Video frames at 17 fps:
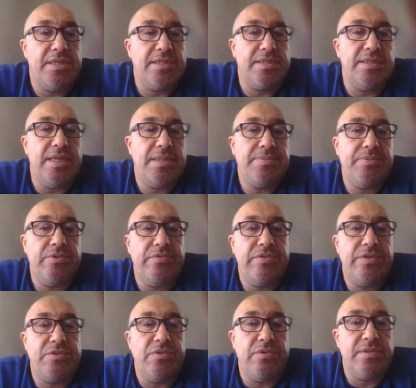as net
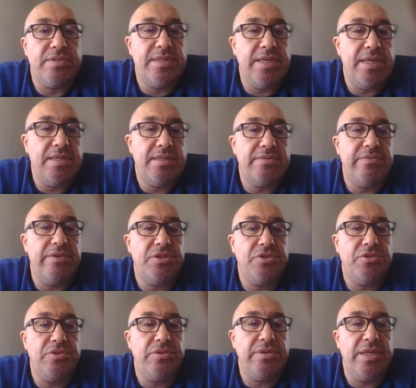profit on sales
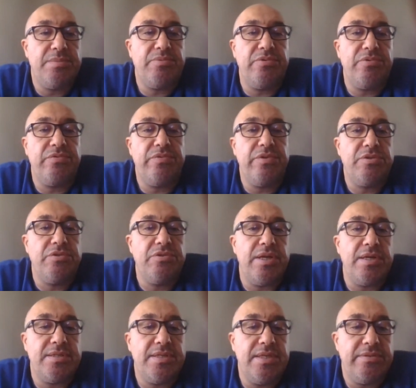ratio, net profit to
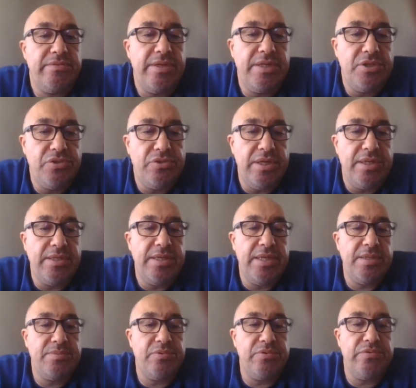asset ratio, and
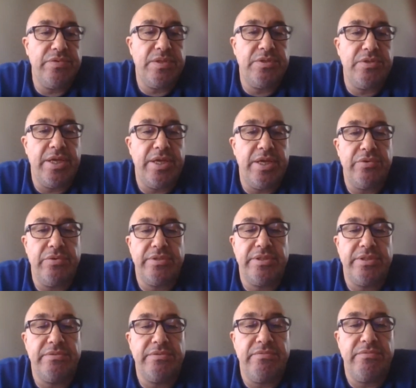net profit to
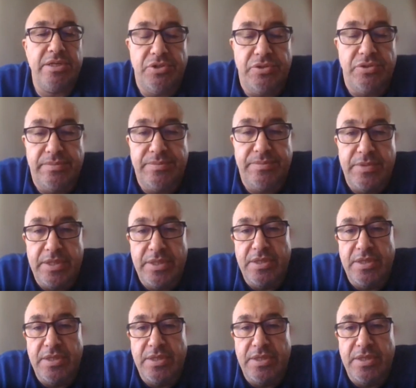equity ratio.